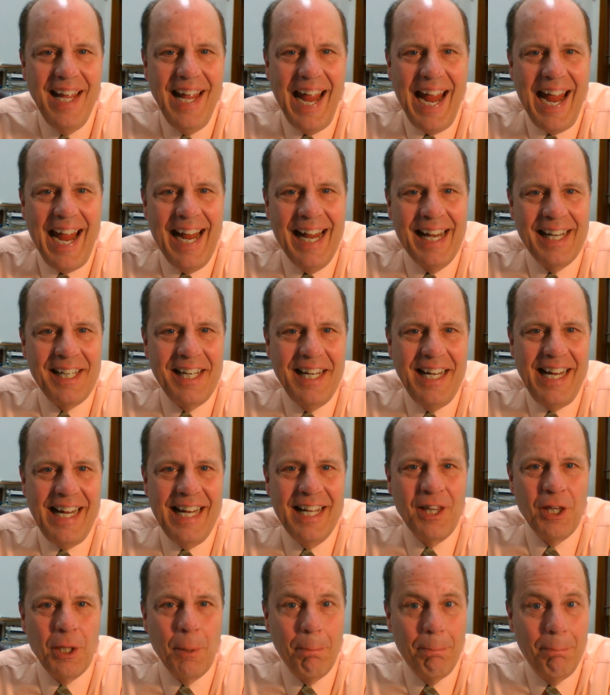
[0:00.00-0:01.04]
And
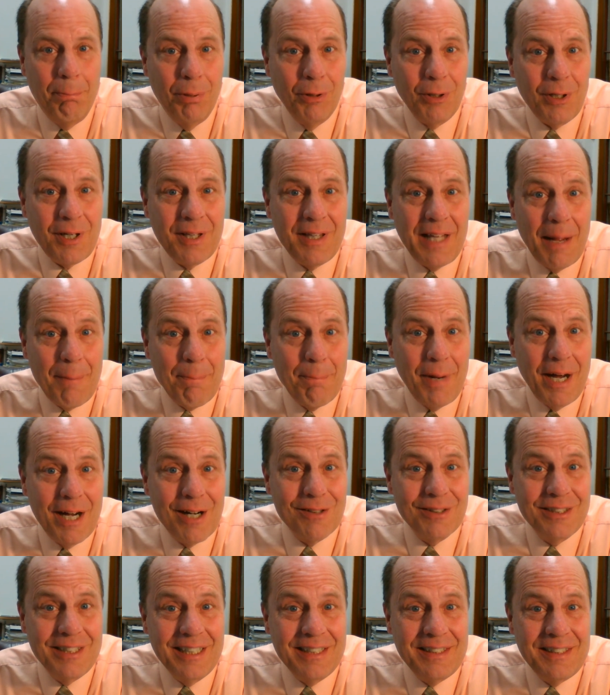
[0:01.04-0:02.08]
in the book that
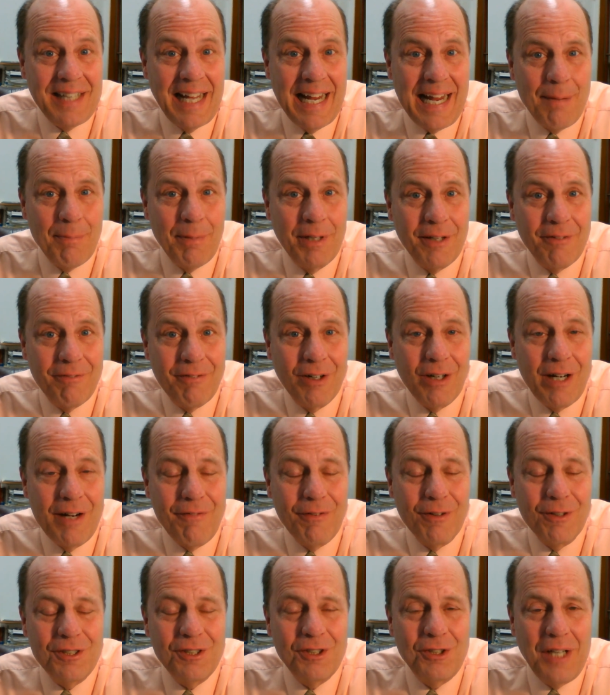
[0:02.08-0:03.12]
bears his name, in the very
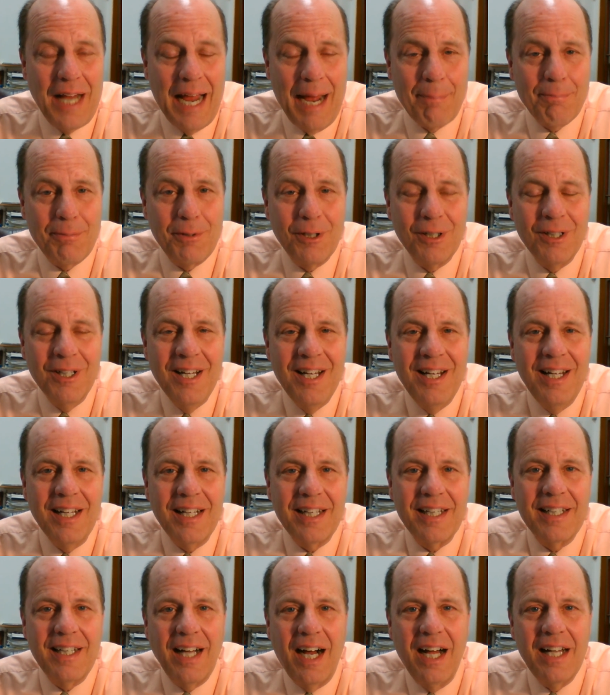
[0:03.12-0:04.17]
first chapter,
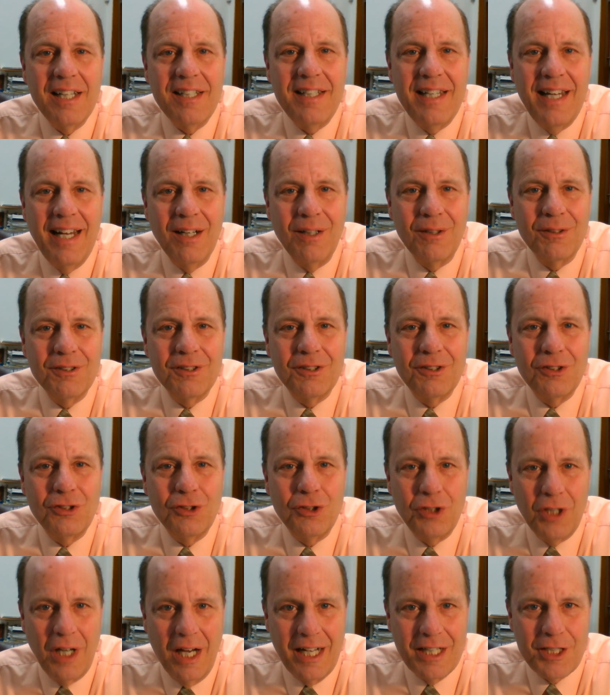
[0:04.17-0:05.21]
God tells
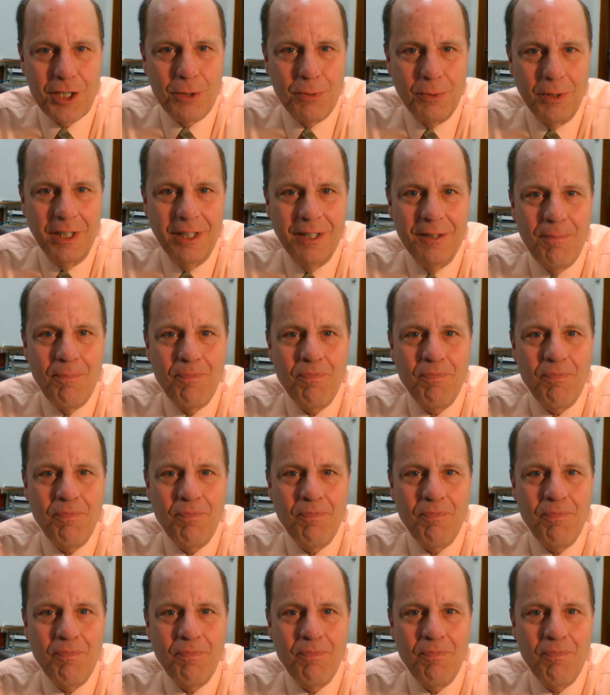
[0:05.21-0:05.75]
Joshua,